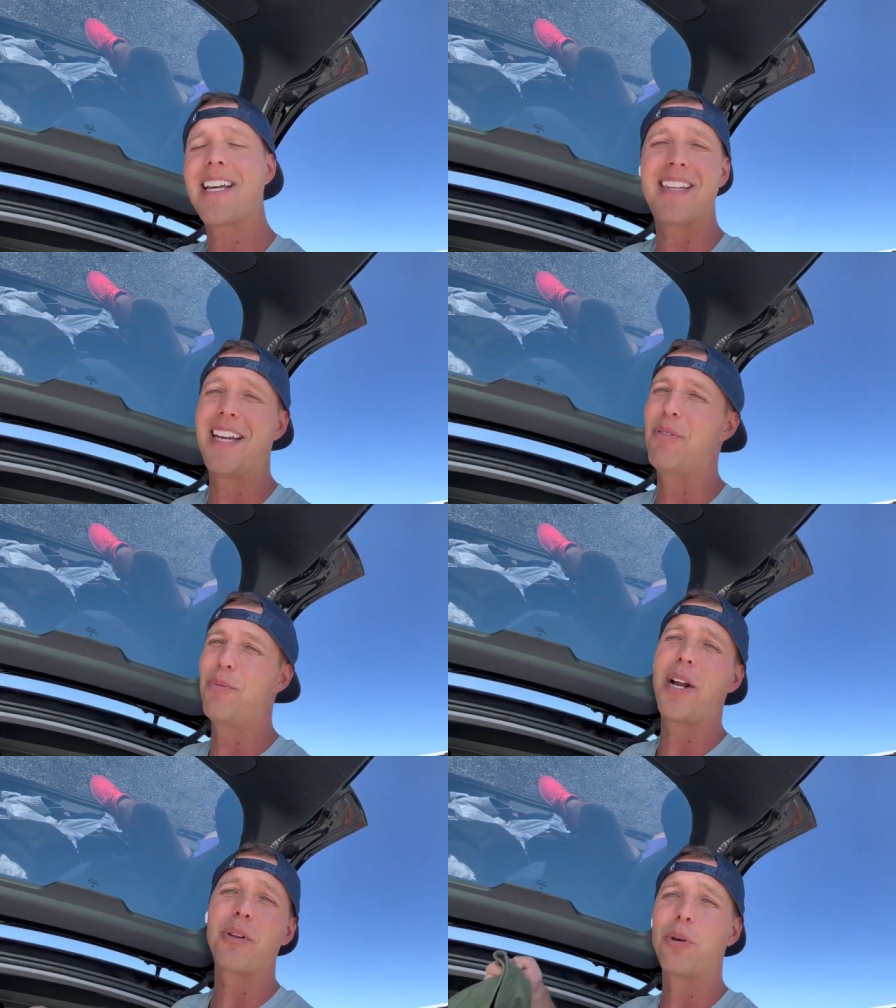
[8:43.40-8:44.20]
got that
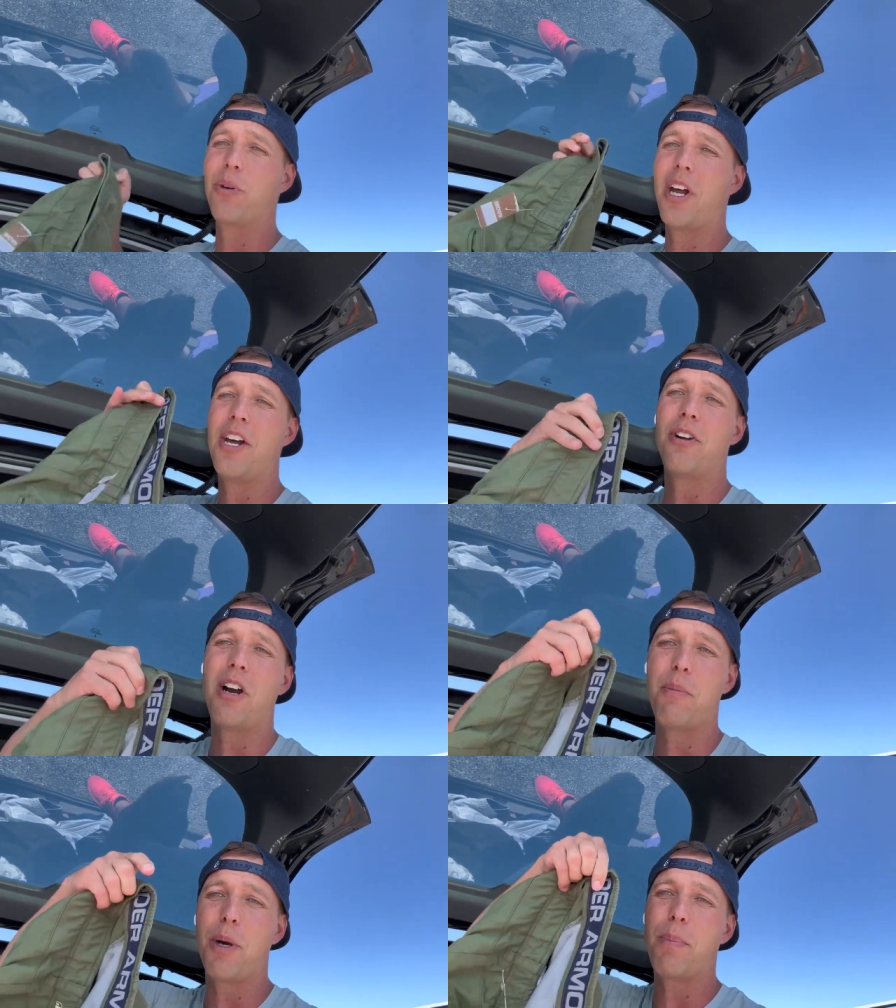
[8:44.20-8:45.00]
regular old Under
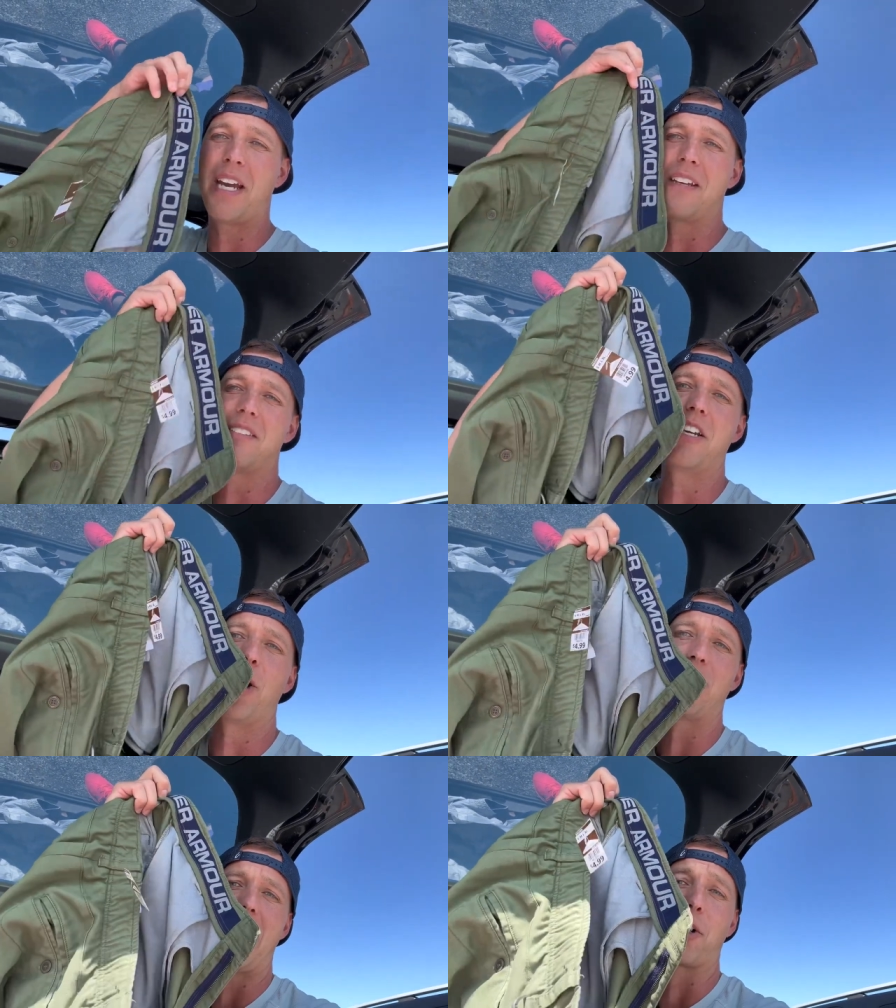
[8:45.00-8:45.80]
Armour pants, you
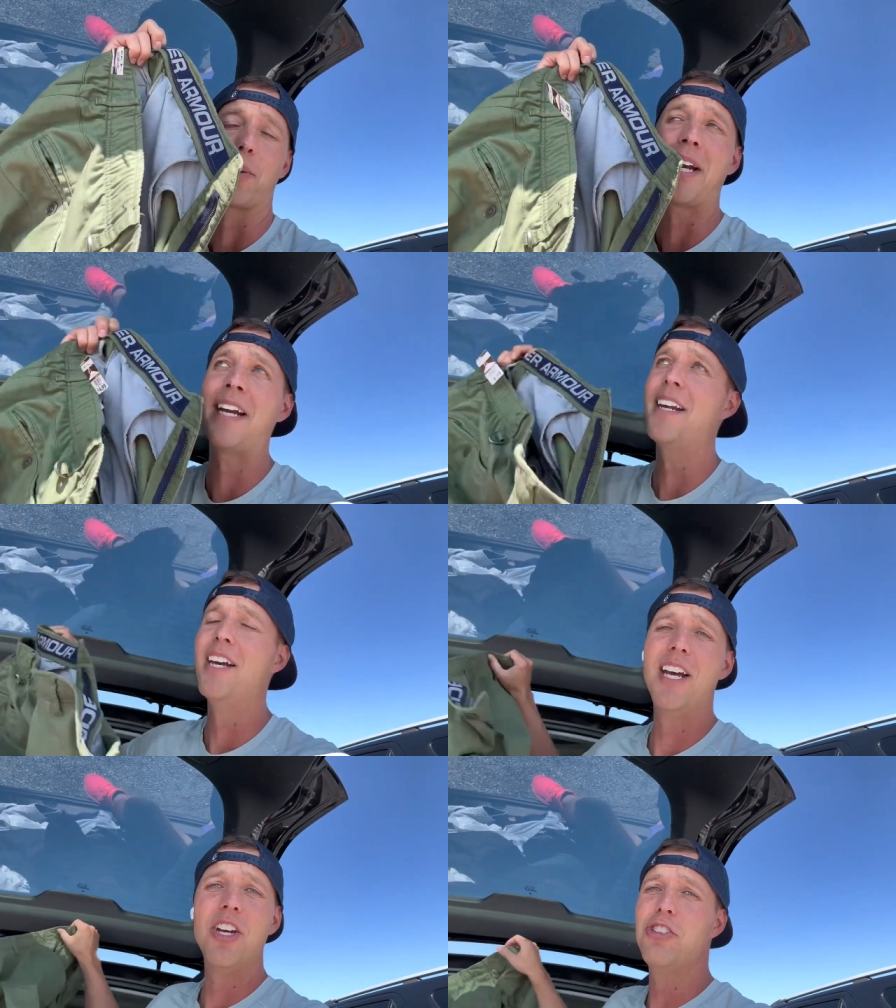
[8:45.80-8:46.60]
know, with that green.
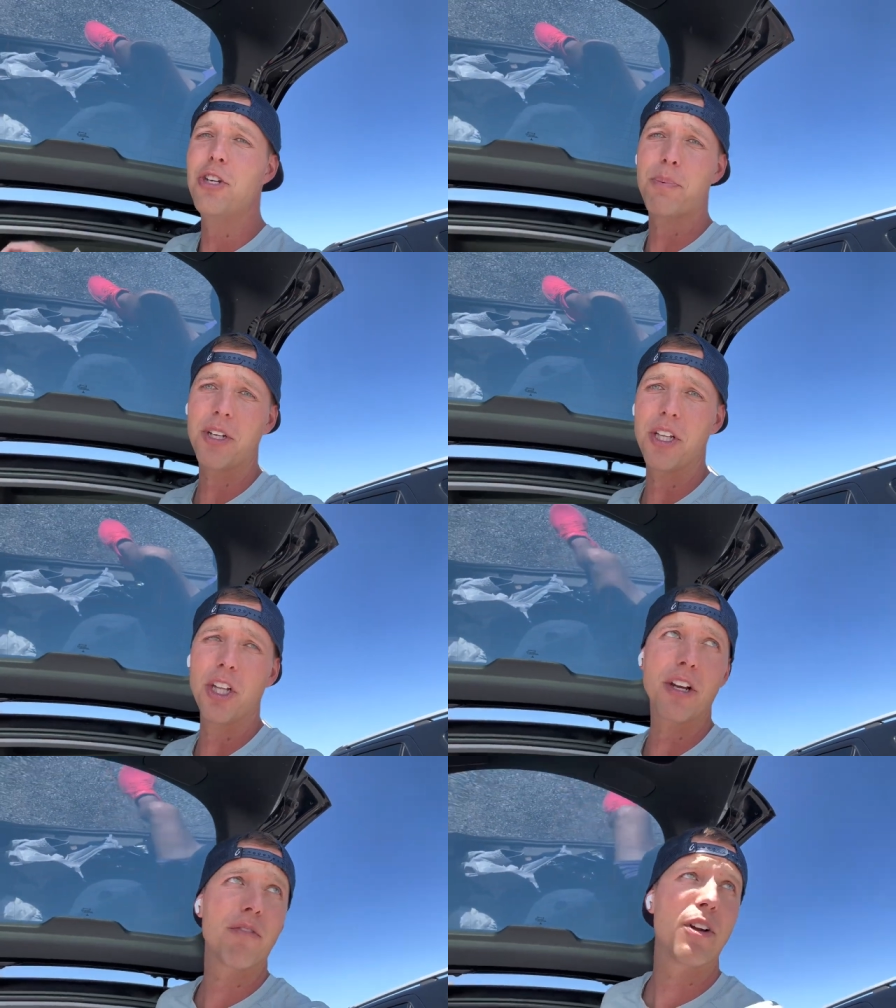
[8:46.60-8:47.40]
Super good
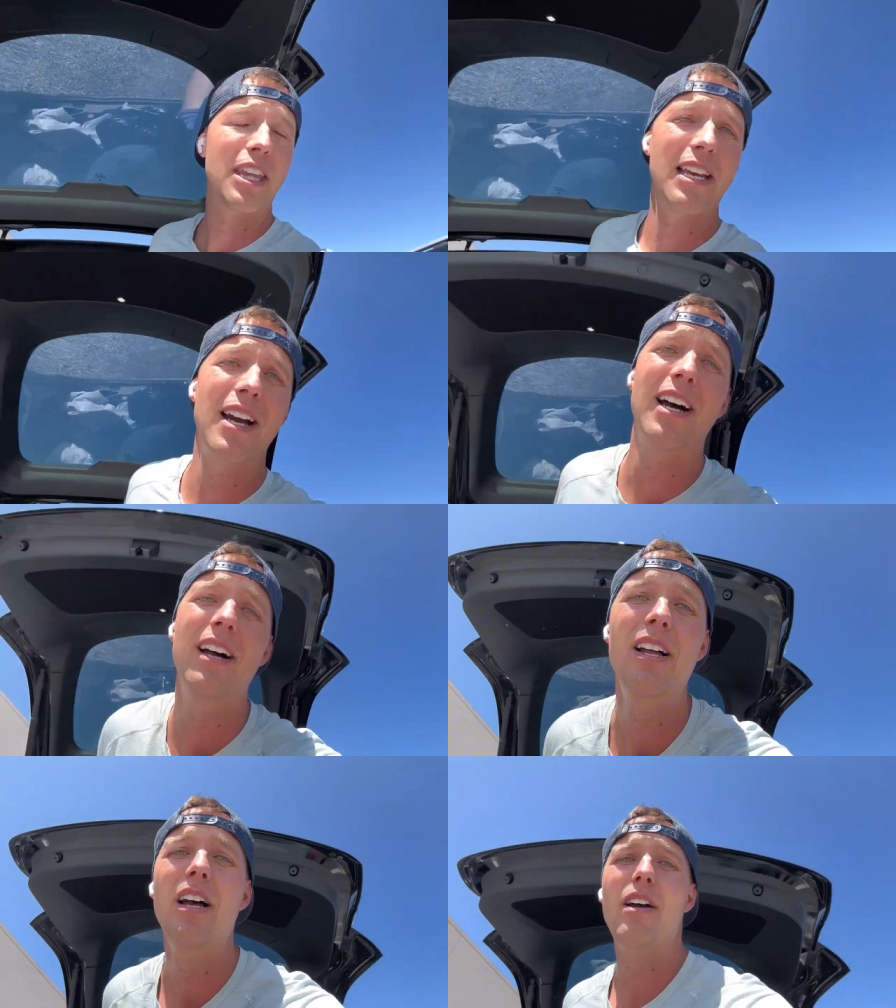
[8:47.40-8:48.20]
look for the, uh,
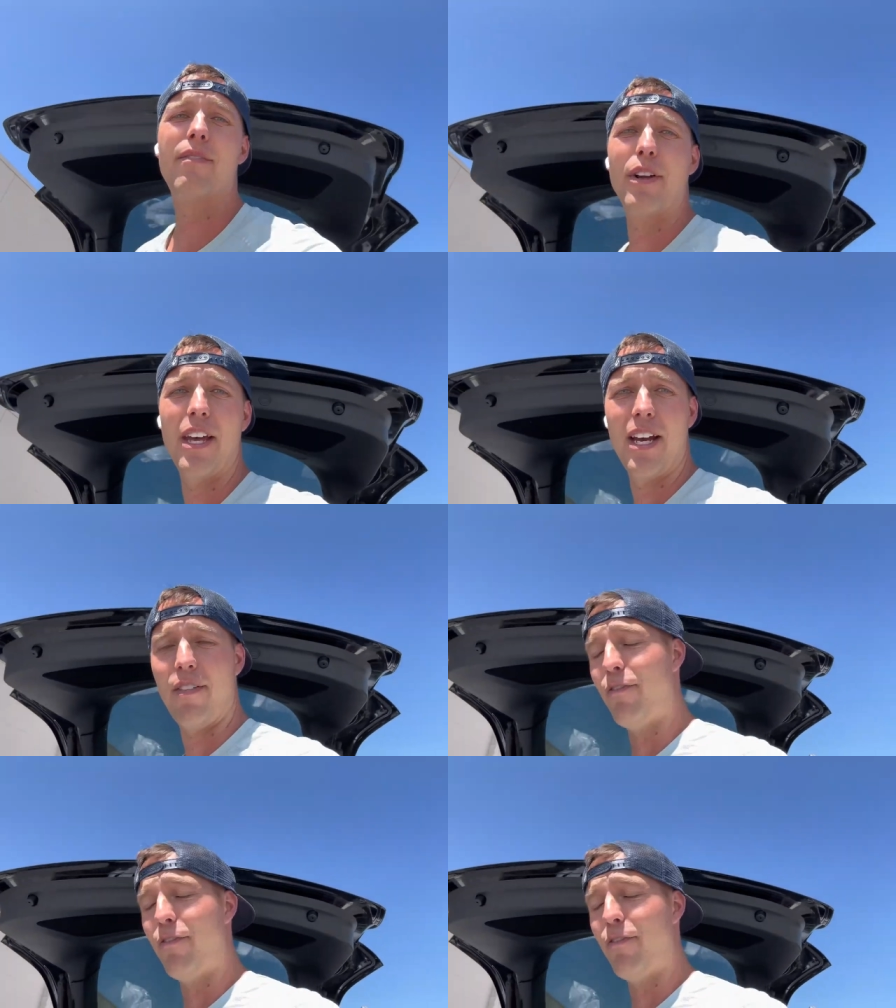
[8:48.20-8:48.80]
for the